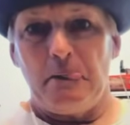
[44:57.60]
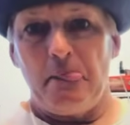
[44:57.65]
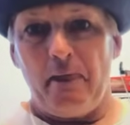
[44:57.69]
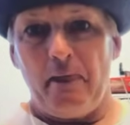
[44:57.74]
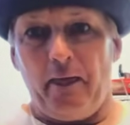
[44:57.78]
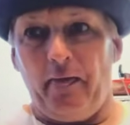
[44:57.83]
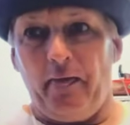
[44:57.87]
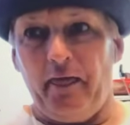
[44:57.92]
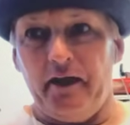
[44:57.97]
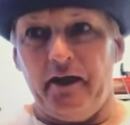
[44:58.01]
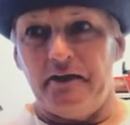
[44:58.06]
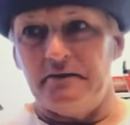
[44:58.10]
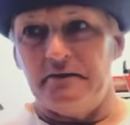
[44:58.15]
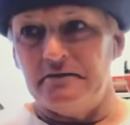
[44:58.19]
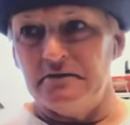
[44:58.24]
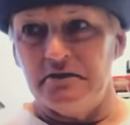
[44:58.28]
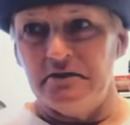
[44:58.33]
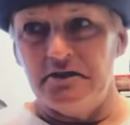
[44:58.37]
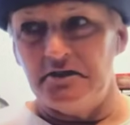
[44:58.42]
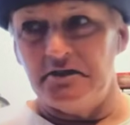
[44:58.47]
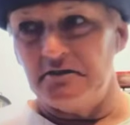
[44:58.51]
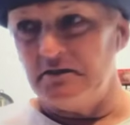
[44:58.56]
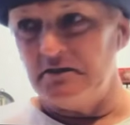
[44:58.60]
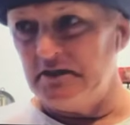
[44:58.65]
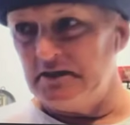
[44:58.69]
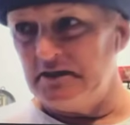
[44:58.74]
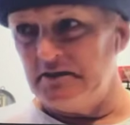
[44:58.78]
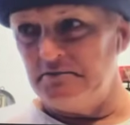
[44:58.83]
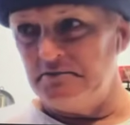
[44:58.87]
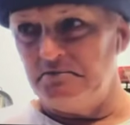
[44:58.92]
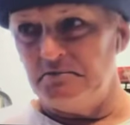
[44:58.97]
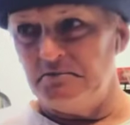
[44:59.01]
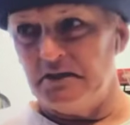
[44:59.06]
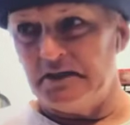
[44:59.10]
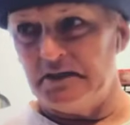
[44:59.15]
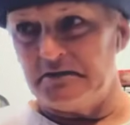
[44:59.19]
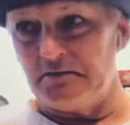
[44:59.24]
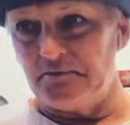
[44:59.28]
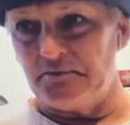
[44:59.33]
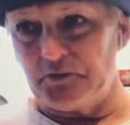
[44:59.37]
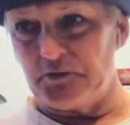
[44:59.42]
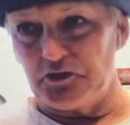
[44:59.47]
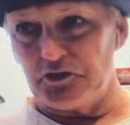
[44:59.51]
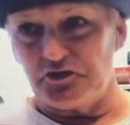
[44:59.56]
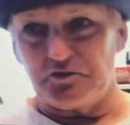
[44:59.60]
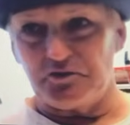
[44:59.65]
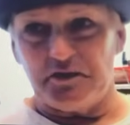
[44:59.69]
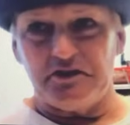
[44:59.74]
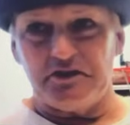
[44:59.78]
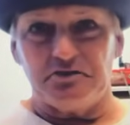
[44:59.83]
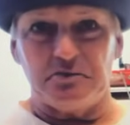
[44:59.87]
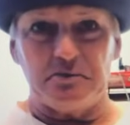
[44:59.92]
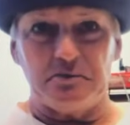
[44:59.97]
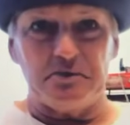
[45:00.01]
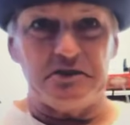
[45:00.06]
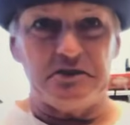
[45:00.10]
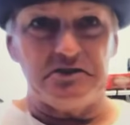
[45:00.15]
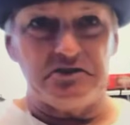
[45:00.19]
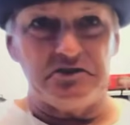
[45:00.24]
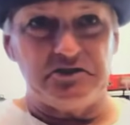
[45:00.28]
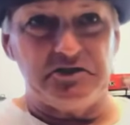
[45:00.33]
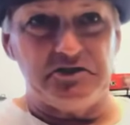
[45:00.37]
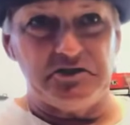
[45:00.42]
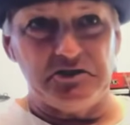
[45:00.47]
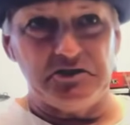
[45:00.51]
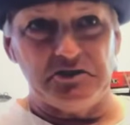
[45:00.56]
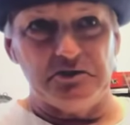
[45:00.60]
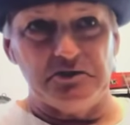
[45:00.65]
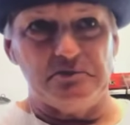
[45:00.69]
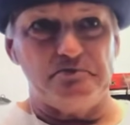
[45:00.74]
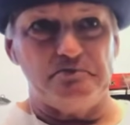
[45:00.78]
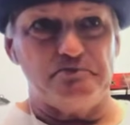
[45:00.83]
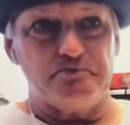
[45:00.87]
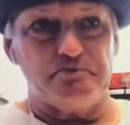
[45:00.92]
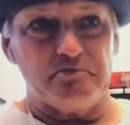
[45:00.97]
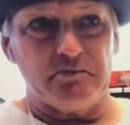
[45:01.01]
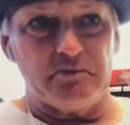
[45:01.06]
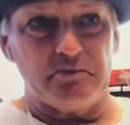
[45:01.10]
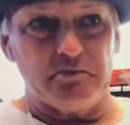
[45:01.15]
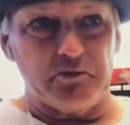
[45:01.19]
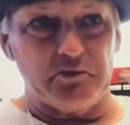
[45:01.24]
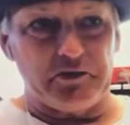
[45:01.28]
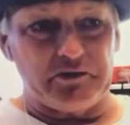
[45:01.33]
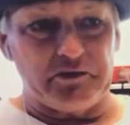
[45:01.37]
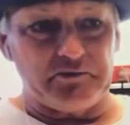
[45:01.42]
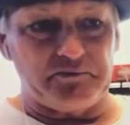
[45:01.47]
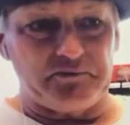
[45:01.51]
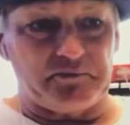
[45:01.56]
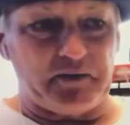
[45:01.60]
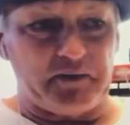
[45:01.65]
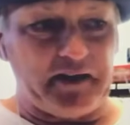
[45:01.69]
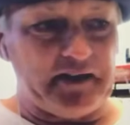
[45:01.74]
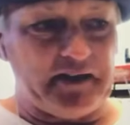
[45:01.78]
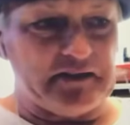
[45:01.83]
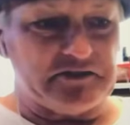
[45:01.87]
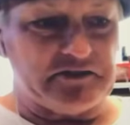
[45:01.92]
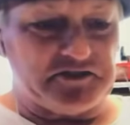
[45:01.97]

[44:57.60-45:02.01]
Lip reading: And literally, like the first race we went to, we were in France.